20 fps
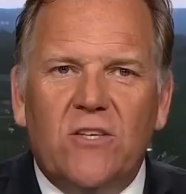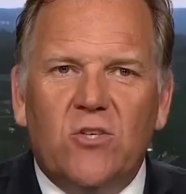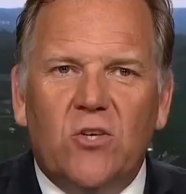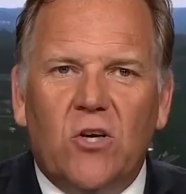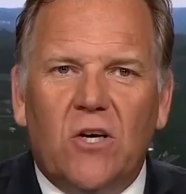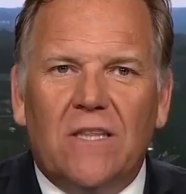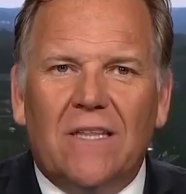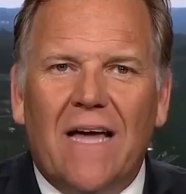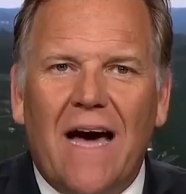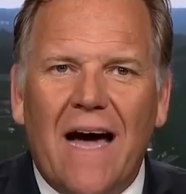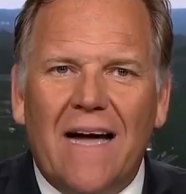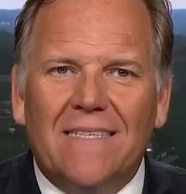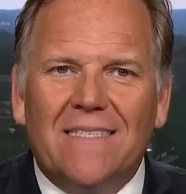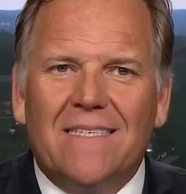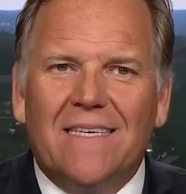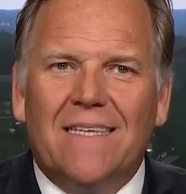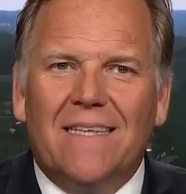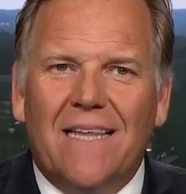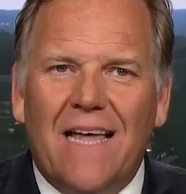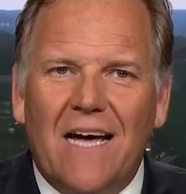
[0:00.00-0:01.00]
they took
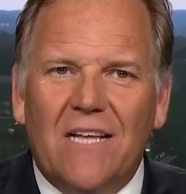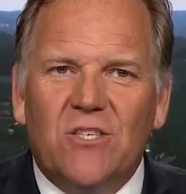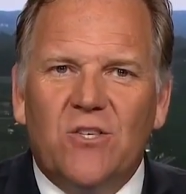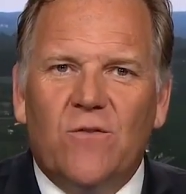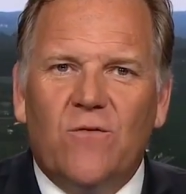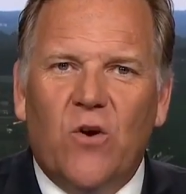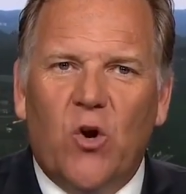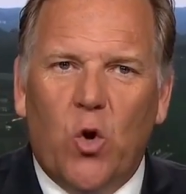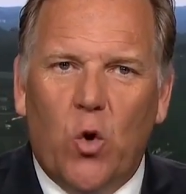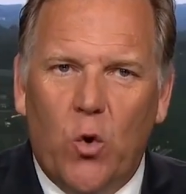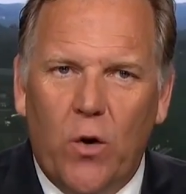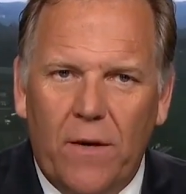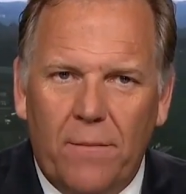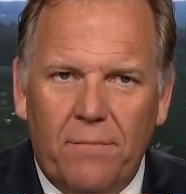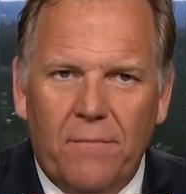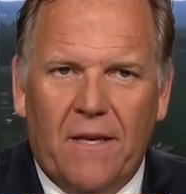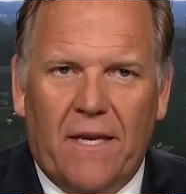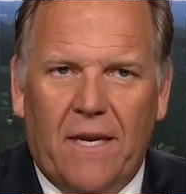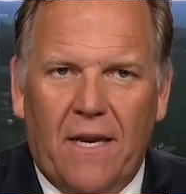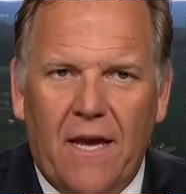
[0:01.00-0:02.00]
lots and lots of
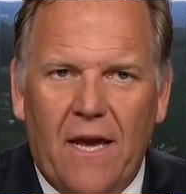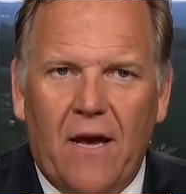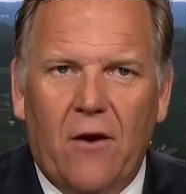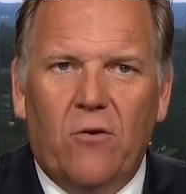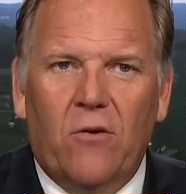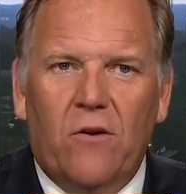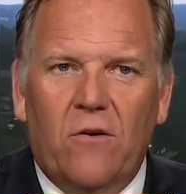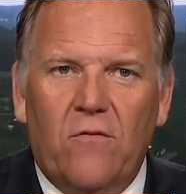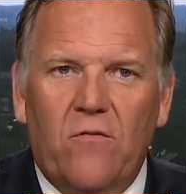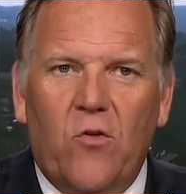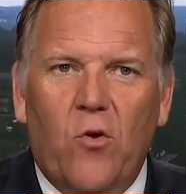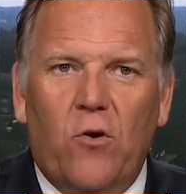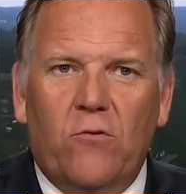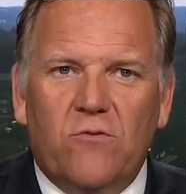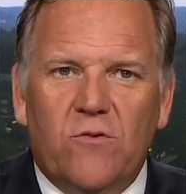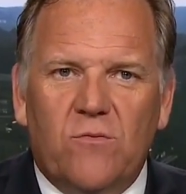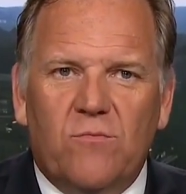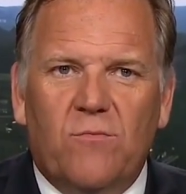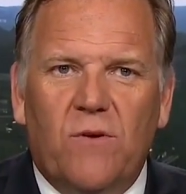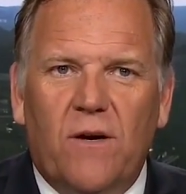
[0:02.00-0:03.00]
equipment out of
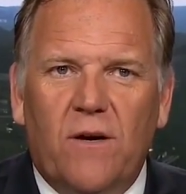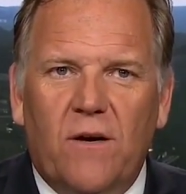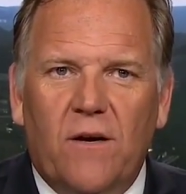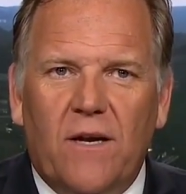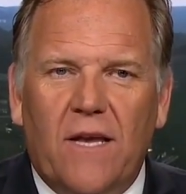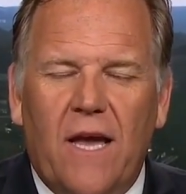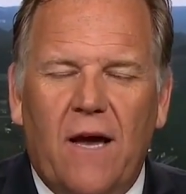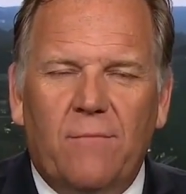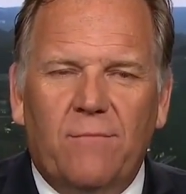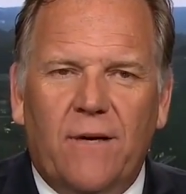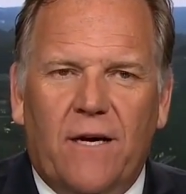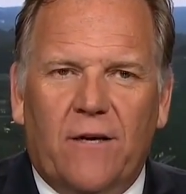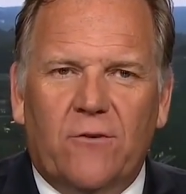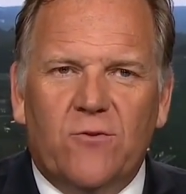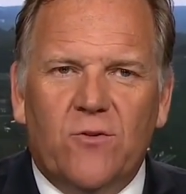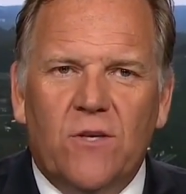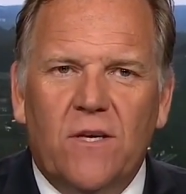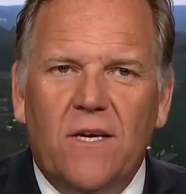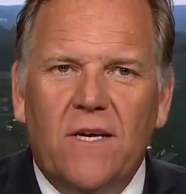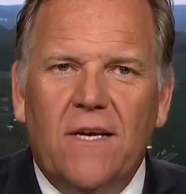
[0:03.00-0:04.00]
those
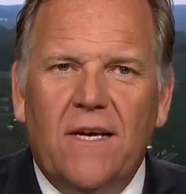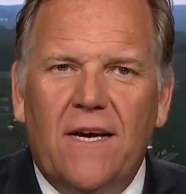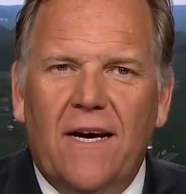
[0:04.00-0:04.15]
compounds.